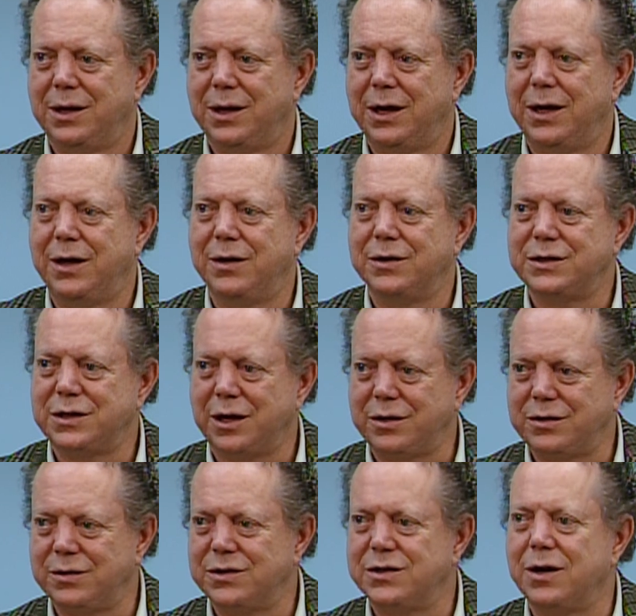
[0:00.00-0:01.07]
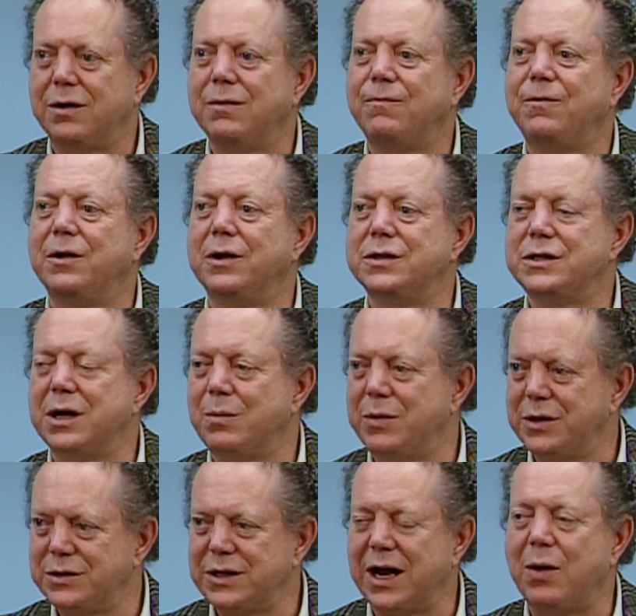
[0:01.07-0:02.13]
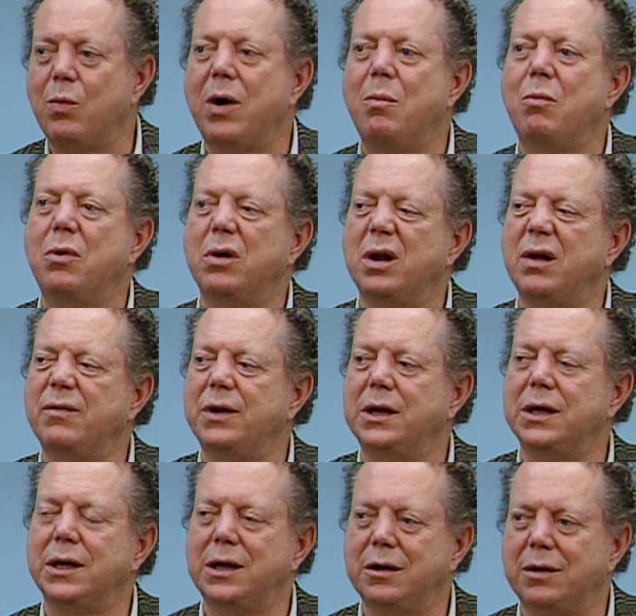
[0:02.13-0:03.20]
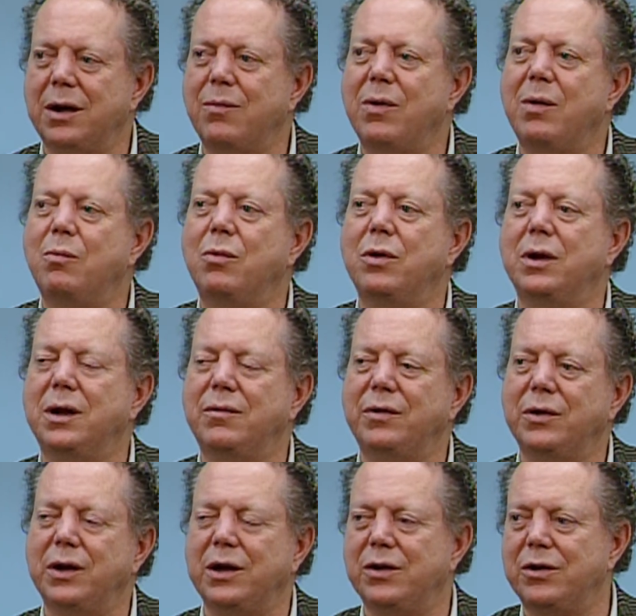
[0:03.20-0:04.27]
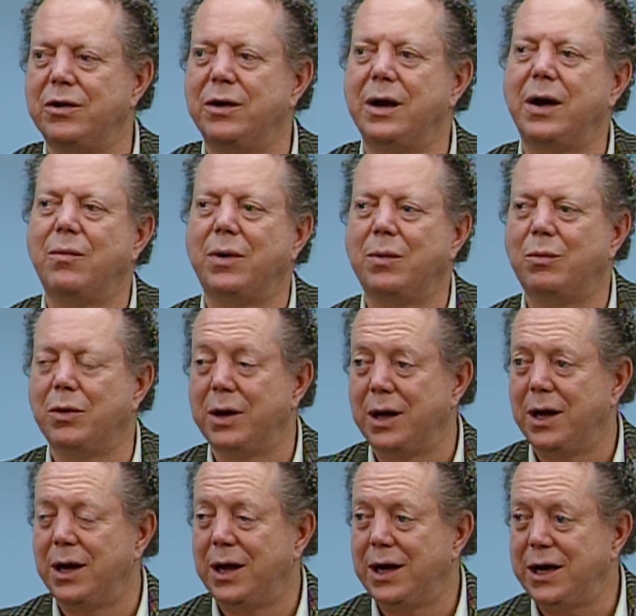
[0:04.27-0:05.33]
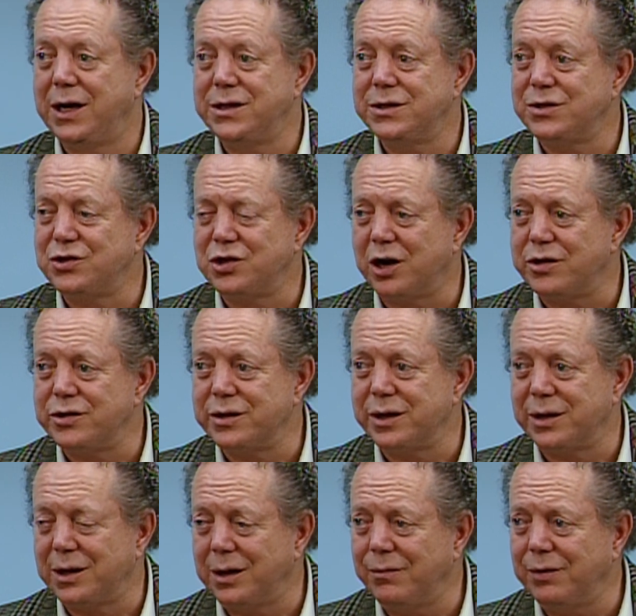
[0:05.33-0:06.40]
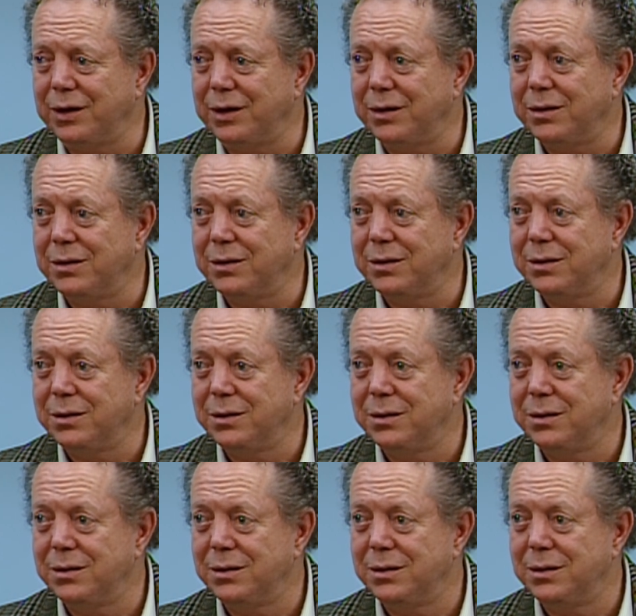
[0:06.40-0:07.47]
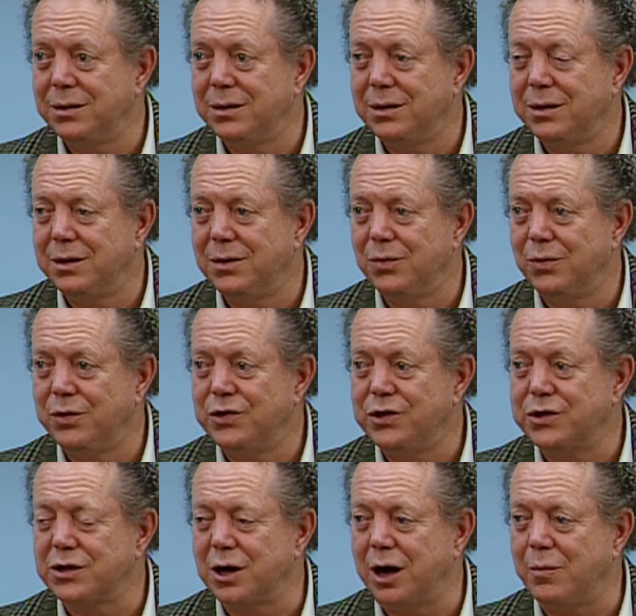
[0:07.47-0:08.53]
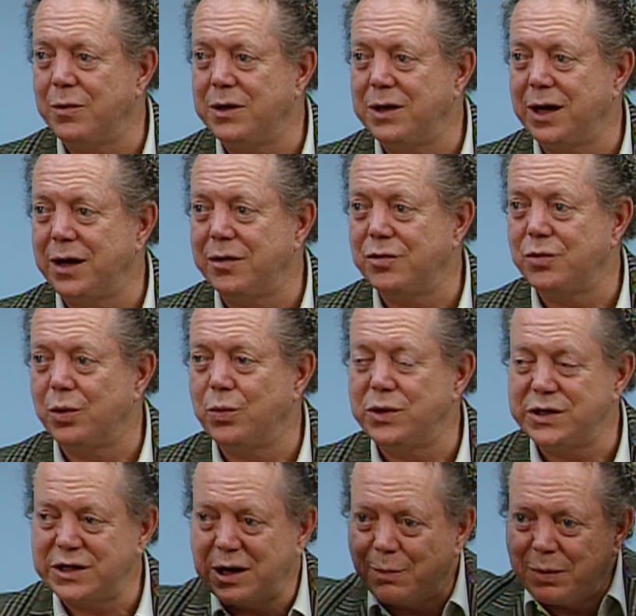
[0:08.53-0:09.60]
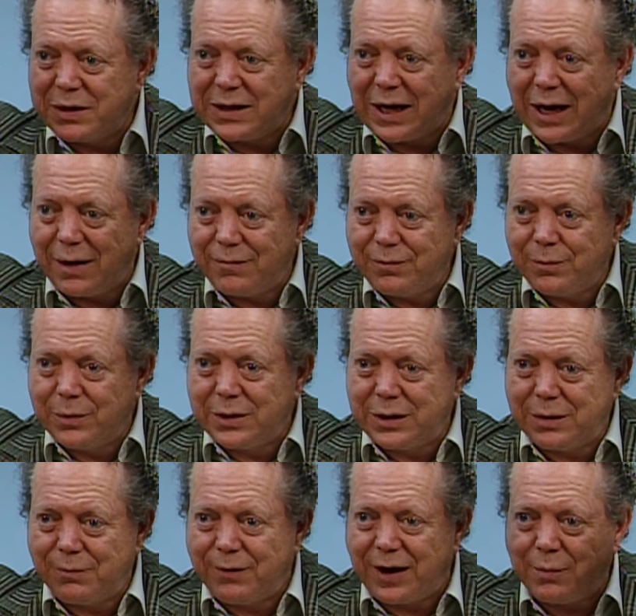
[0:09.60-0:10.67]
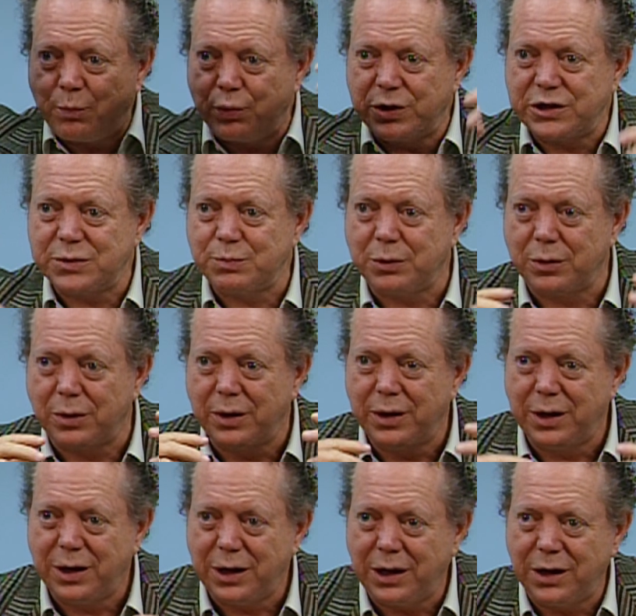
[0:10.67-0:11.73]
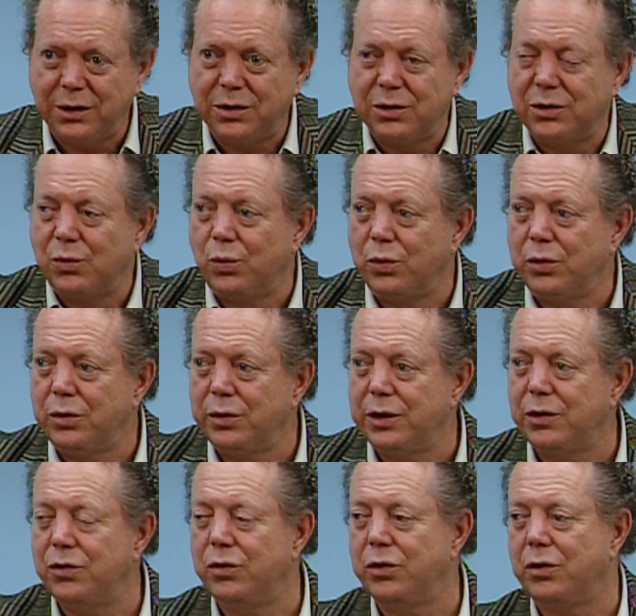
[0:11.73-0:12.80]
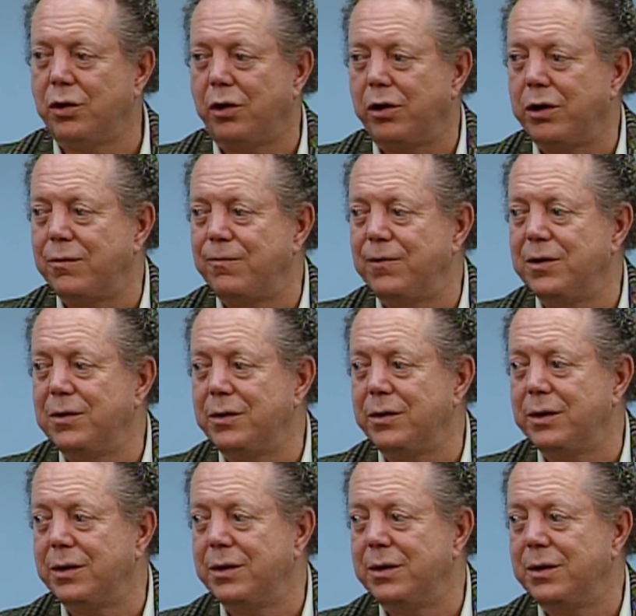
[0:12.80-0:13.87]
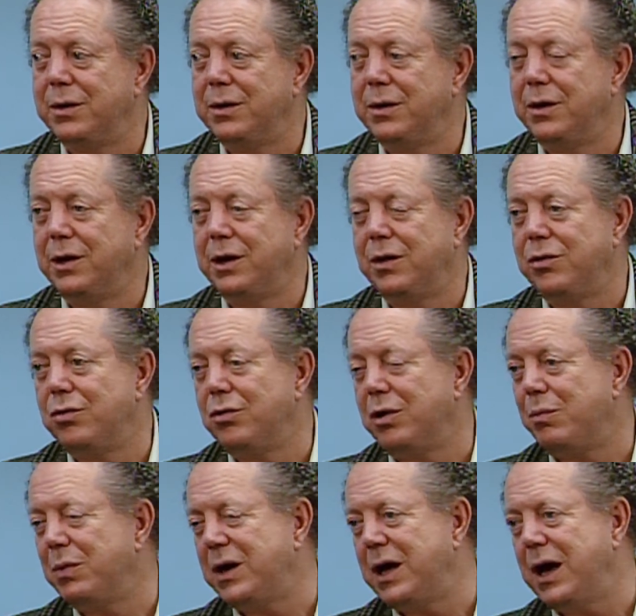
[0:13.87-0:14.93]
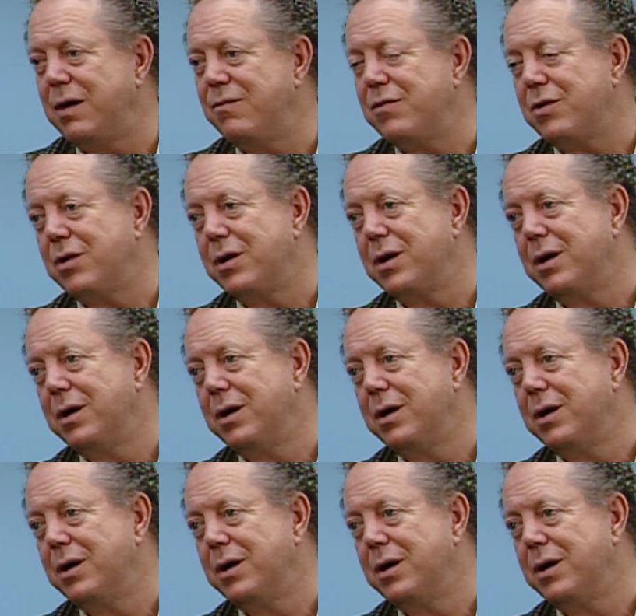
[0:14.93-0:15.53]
And he'll start to start to fill us up. He'll say, I want more loving in here. I want more loving in her. And I want more. He's in charge of the loving. We're just commutators where we step it down from the divine principle into the world, into the auric field, into our behavior.